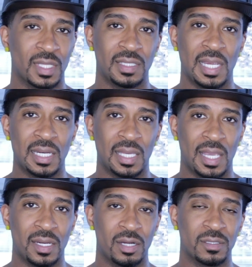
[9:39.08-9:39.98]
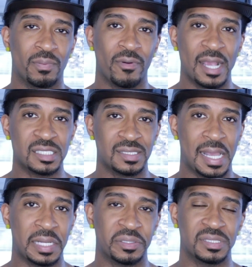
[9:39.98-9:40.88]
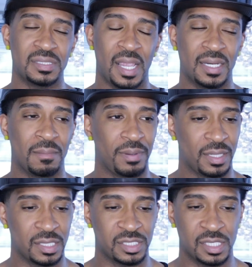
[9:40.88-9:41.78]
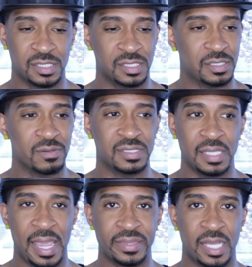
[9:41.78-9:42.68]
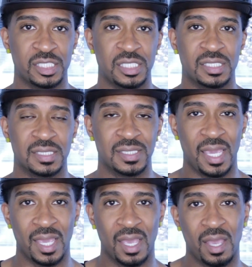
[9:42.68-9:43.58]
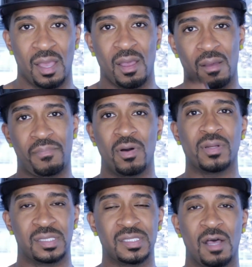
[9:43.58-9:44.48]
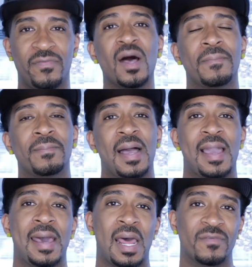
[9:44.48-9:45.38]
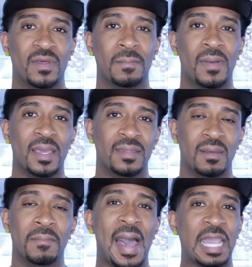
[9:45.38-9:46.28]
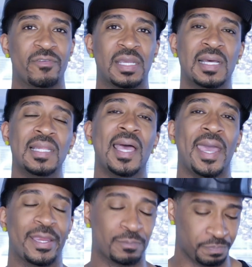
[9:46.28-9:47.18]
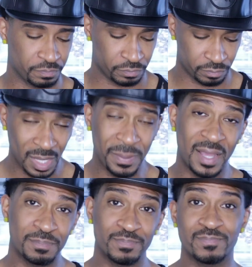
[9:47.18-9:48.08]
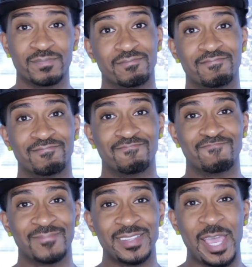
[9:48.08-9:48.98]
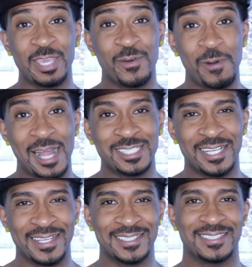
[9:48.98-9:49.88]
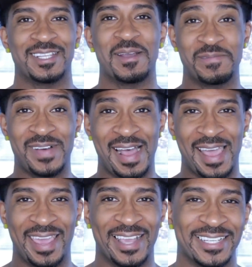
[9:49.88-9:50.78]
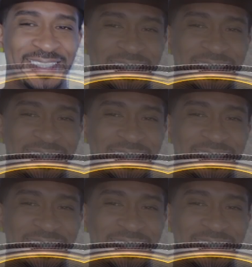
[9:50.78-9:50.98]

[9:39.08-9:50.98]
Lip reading: Nina and her depression. I understand it, but it's just so sad that she just can't pull herself up, my God, out of the muck and the miry clay. But thank you for watching. Bye.